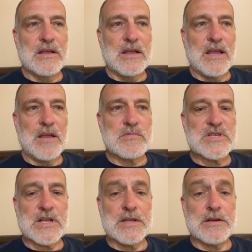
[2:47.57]
it was
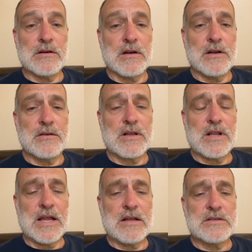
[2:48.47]
clear under the
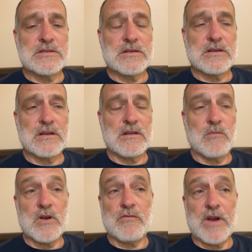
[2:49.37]
clouds. It
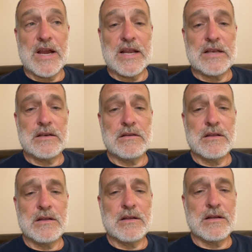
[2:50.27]
wasn't raining.
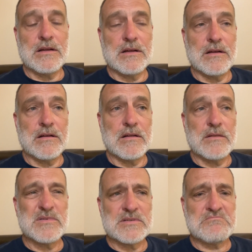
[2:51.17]
It
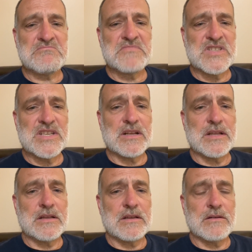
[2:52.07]
was
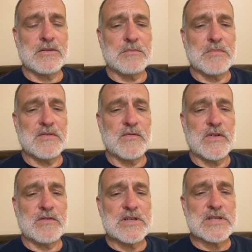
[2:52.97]
chilly, in the
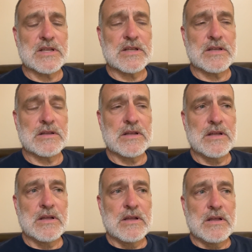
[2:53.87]
mid-50s, I think.
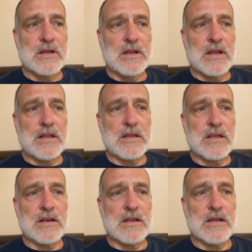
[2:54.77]
And
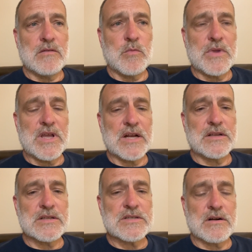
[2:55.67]
then when we got to
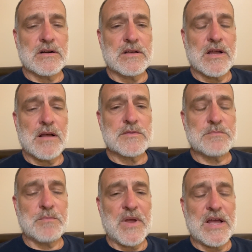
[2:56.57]
the start of
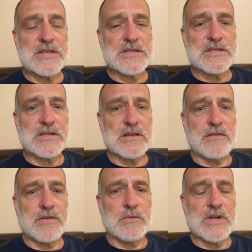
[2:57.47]
Thompson Pass
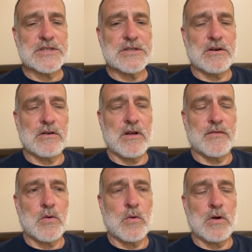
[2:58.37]
itself, we actually turned off
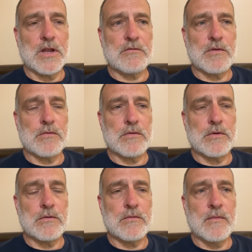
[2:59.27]
the Coeur d'Alene River
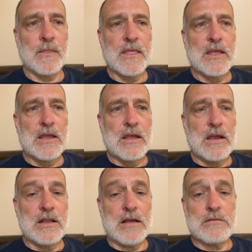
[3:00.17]
Road.
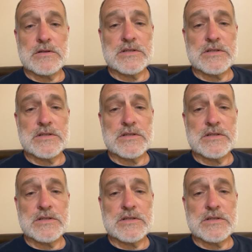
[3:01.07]
And that was,